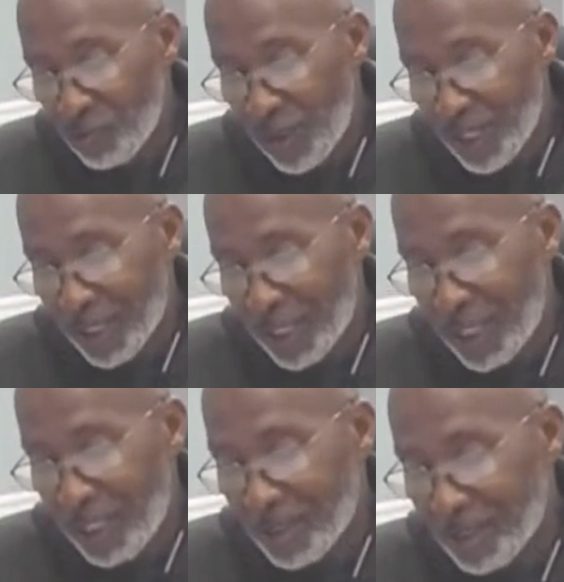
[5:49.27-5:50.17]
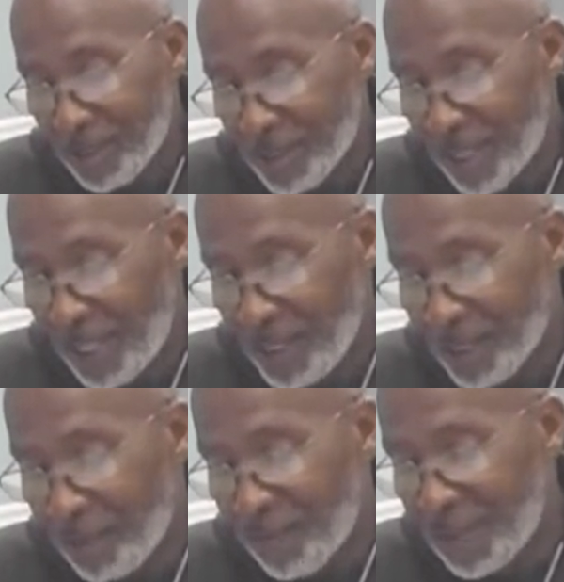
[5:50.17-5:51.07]
recognize the signs
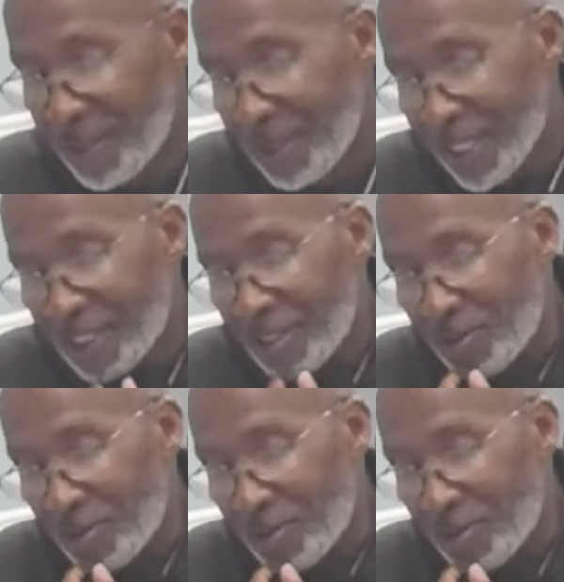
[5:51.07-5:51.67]
of an addiction